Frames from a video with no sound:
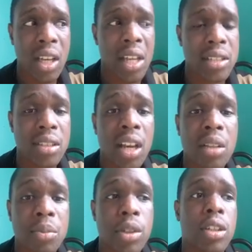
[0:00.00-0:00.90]
And
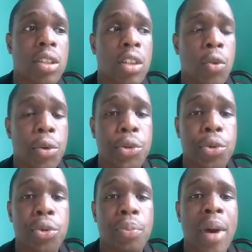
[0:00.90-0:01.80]
tell me, when
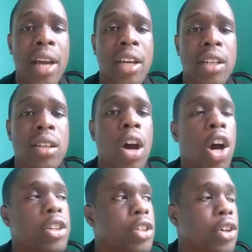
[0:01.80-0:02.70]
you look back
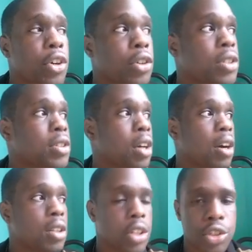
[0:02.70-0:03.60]
on the hurdles,
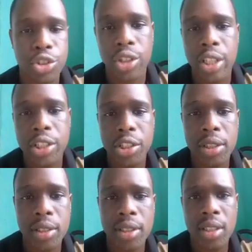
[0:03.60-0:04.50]
all the
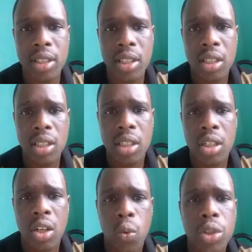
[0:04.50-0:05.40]
contradictions,
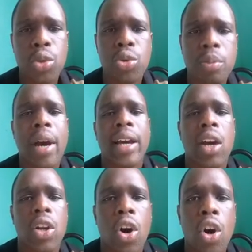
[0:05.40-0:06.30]
when you look back
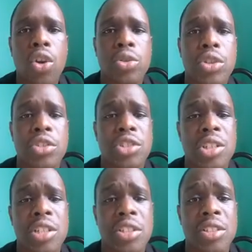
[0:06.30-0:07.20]
on all those
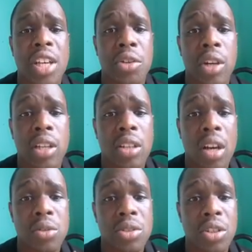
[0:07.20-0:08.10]
contradictions that you
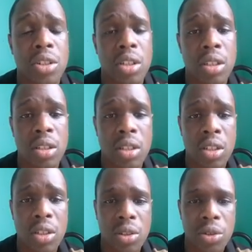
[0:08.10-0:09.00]
encountered,
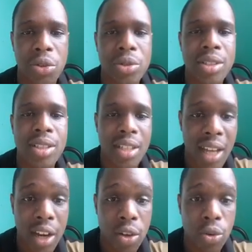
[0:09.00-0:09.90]
you'll see
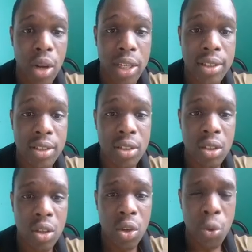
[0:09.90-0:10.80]
that the race
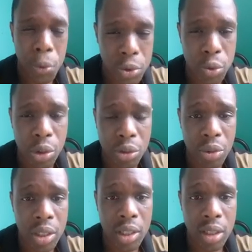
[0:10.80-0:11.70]
was worth
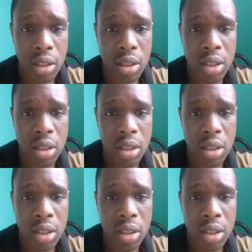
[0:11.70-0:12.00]
running.